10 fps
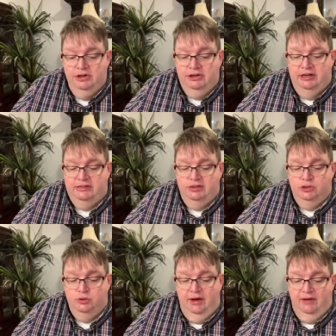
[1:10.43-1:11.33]
Genesis
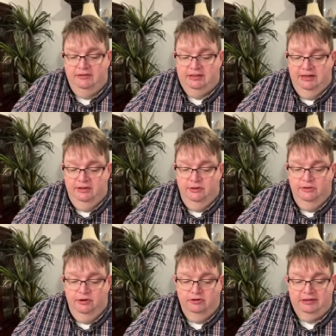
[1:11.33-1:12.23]
12, 10 through
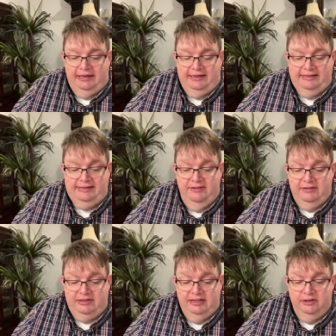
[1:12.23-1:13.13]
13,
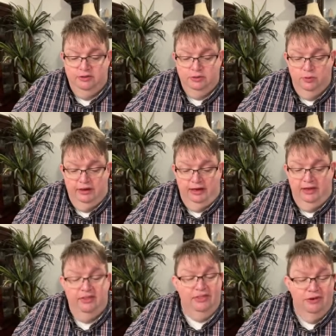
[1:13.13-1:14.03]
17 through 20,
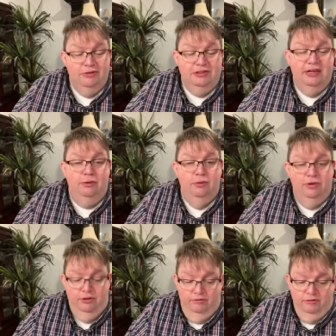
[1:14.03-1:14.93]
and 13, 1
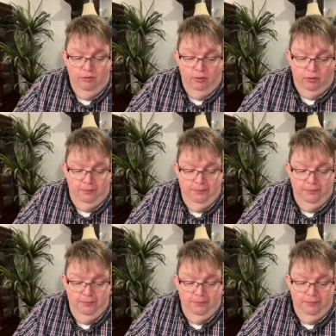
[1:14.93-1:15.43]
through 4.